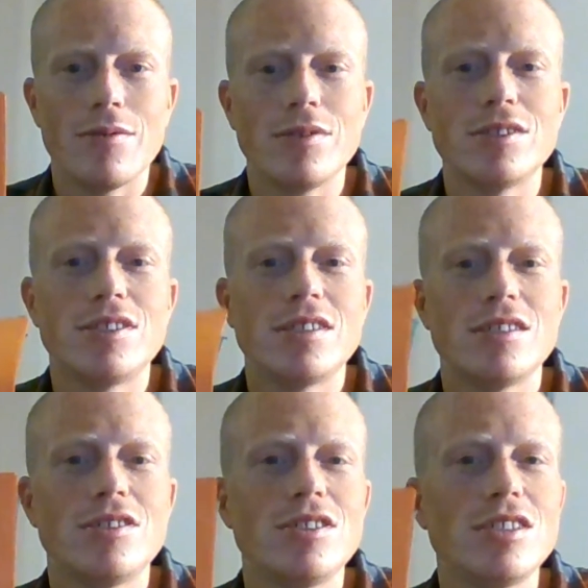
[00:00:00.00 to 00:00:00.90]
I would
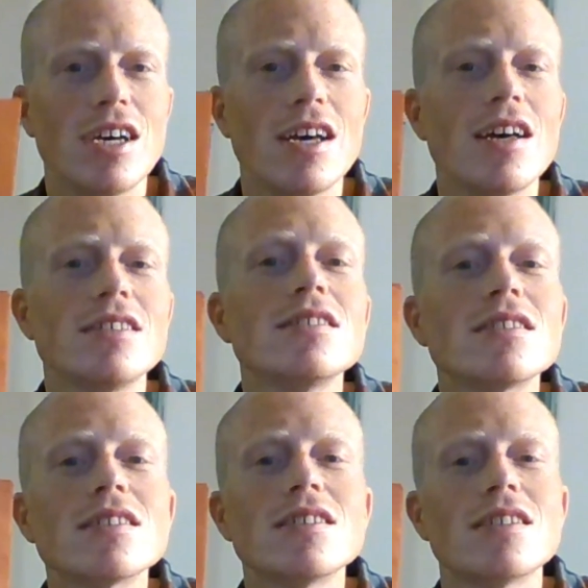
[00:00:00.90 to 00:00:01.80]

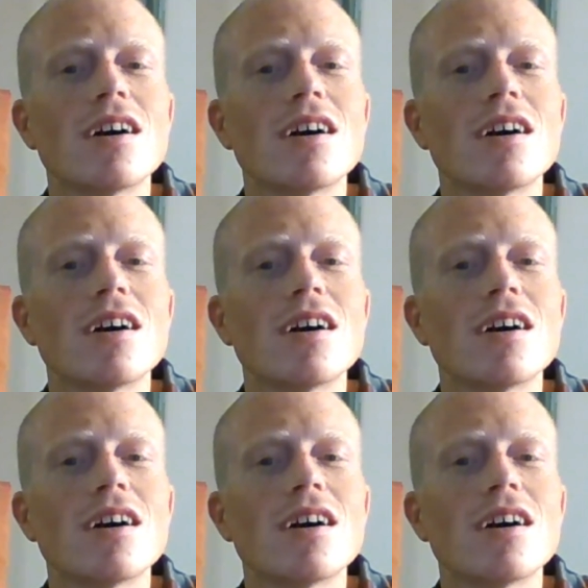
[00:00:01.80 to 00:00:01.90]
suggest